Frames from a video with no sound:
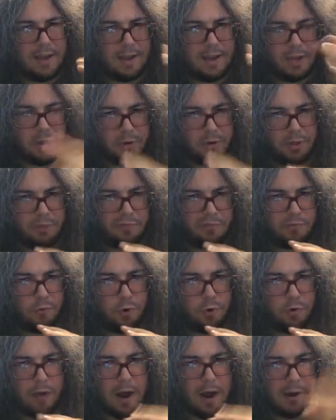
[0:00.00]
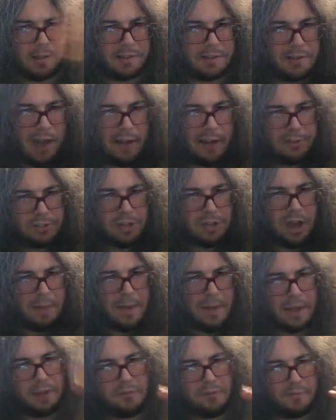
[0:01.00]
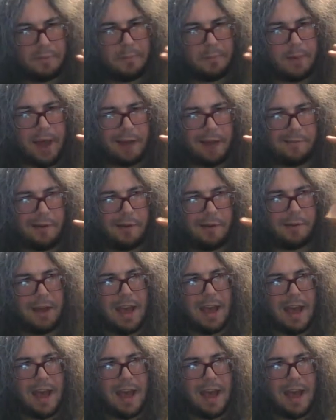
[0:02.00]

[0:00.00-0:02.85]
You're in the foreground and the tiles come at you from the background,